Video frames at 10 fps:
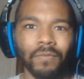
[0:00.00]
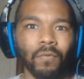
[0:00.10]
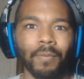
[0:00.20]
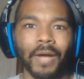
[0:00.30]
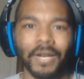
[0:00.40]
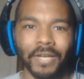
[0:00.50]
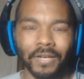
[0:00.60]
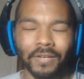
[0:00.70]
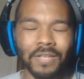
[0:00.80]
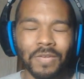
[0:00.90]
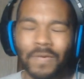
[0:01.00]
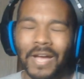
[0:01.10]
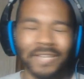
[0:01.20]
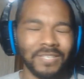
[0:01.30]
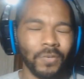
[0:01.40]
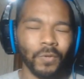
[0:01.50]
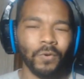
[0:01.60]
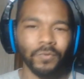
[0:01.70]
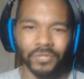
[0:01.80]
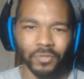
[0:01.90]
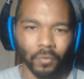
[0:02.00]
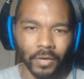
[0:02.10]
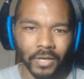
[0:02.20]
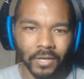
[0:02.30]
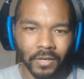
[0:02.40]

Robotnik. You guys know the whole story.